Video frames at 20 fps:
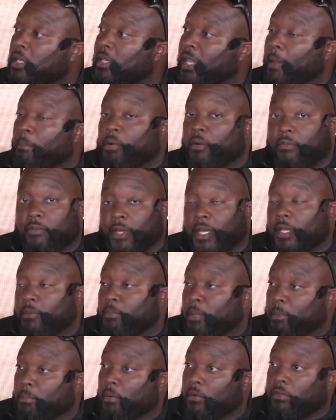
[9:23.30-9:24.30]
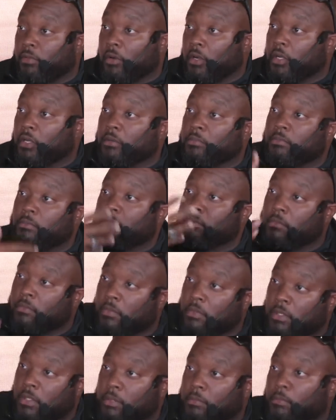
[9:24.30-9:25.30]
prevent people from
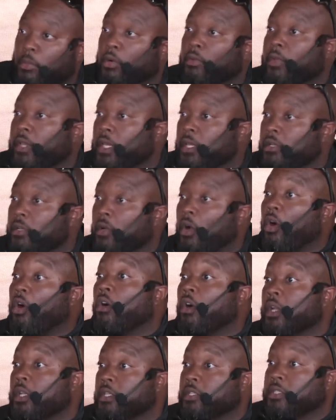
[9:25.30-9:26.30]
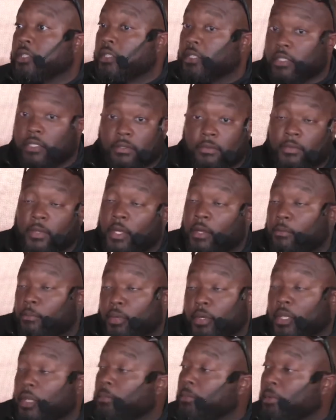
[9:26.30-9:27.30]
moving on to
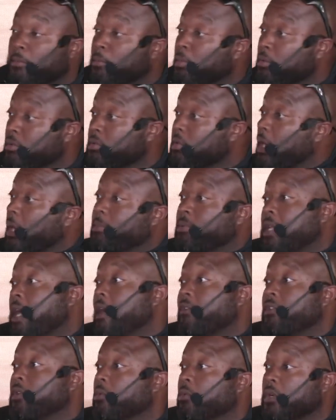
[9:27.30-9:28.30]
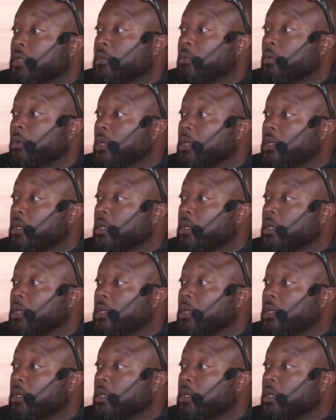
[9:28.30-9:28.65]
pull up the bootstraps, however you want to word that.